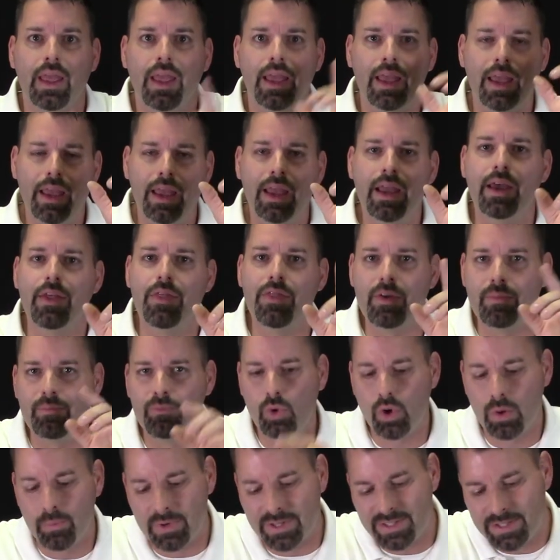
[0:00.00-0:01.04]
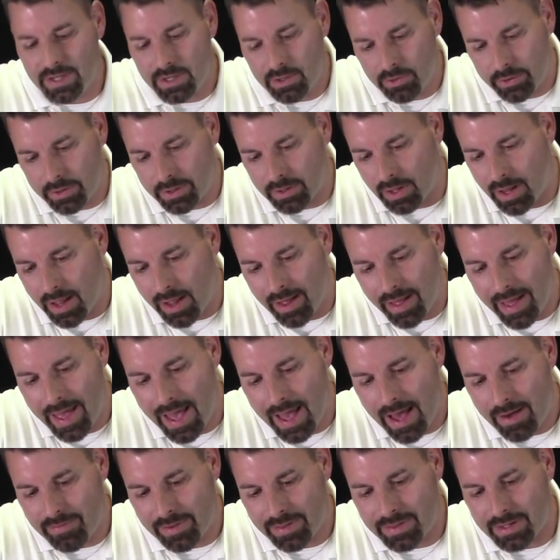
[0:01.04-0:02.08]
and the more material I'll
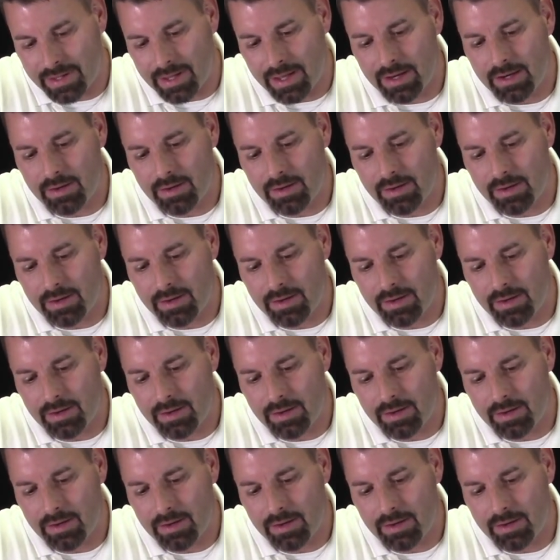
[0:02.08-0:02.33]
have at the